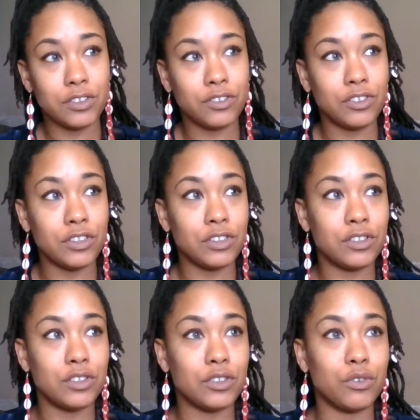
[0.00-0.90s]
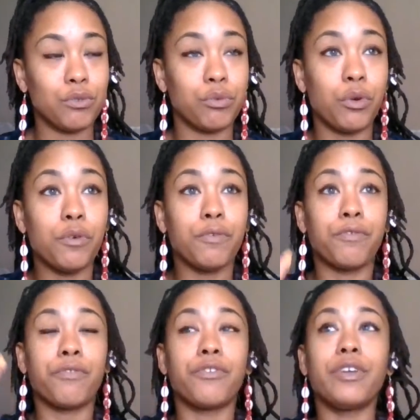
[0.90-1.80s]
just grow
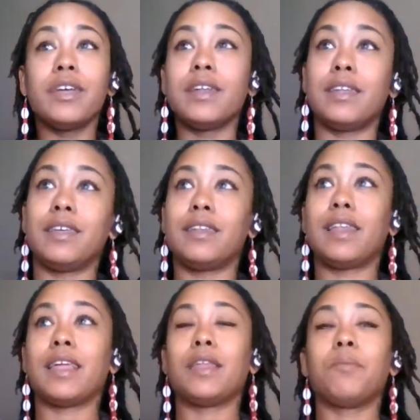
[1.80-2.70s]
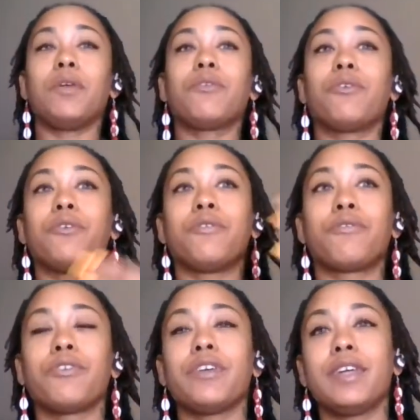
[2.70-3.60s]
freely. Like, let me grow
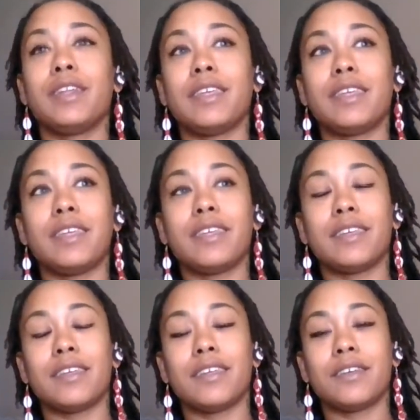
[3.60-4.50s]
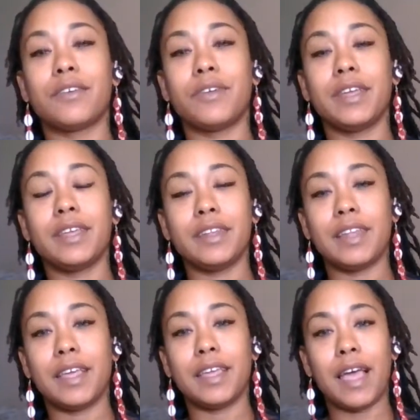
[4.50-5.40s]
freely, right?
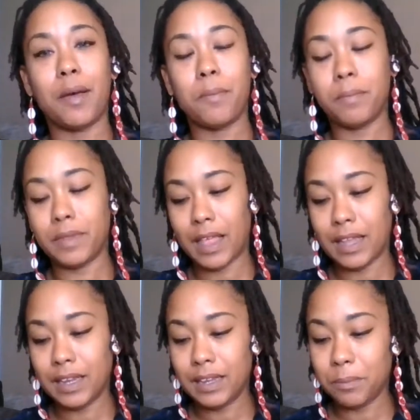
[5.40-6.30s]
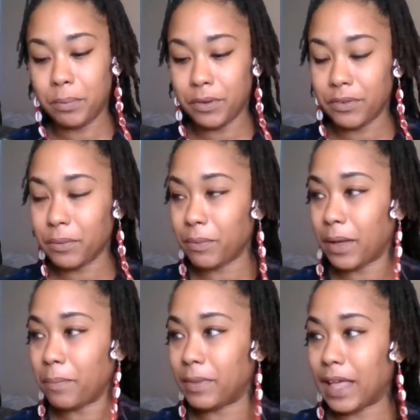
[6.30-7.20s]
Like, I need a period where
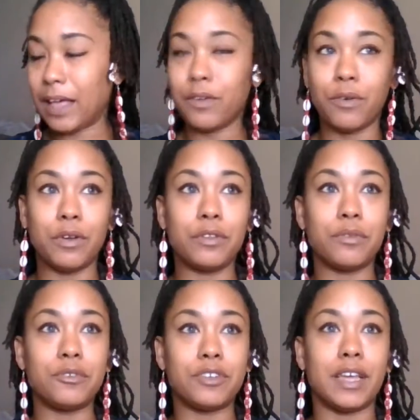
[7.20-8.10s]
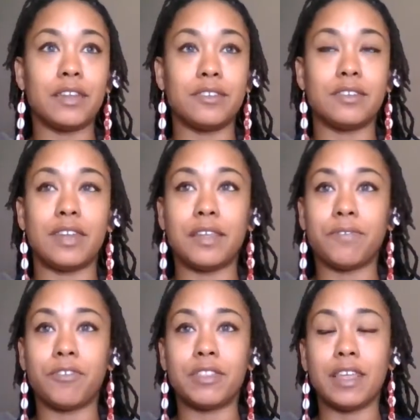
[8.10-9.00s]
I'm not going through challenges, like
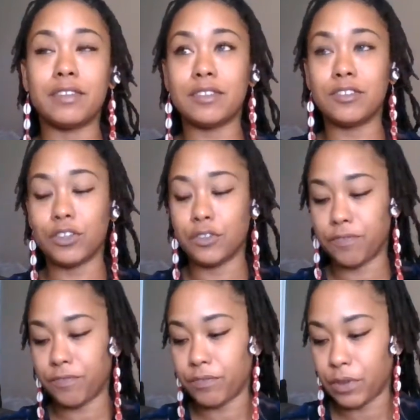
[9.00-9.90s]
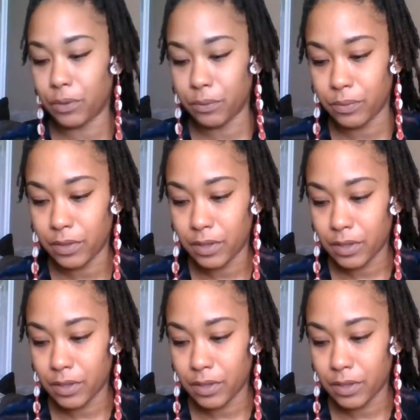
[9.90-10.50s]
for things to just flow.